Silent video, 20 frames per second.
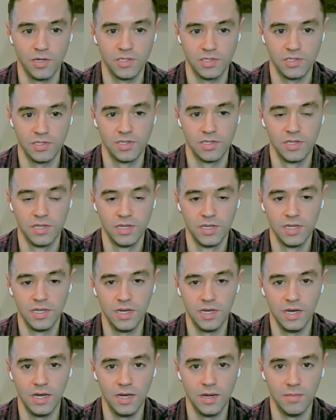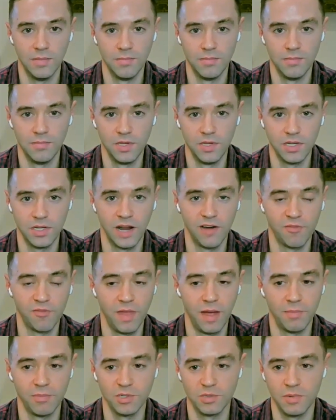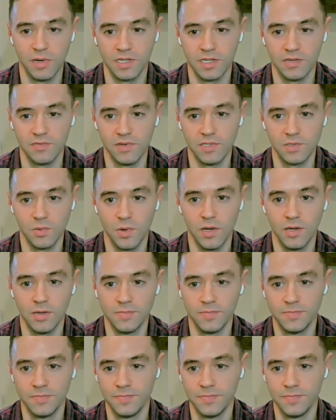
Just um, looking at it from that perspective as well.